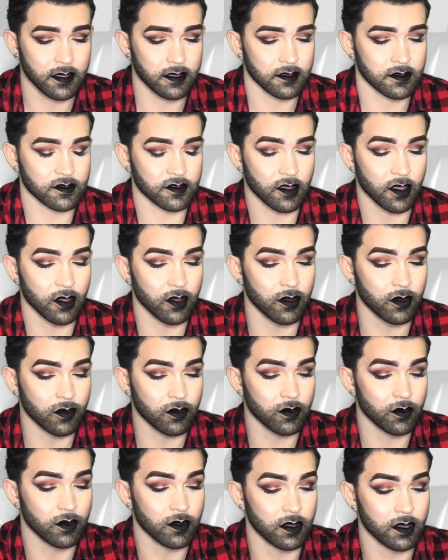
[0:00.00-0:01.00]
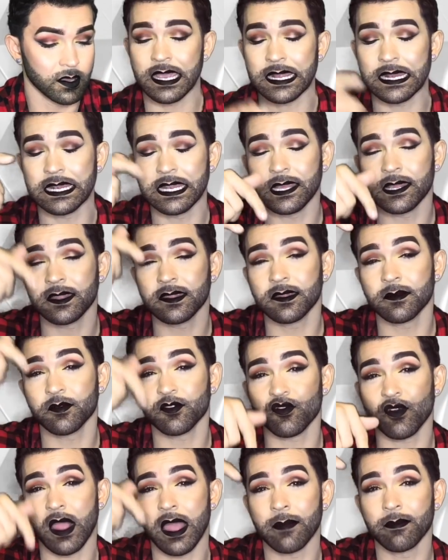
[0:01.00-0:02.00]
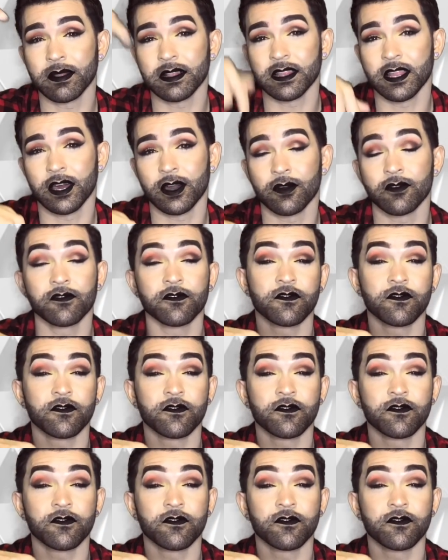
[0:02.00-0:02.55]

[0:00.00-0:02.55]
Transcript: So click subscribe below.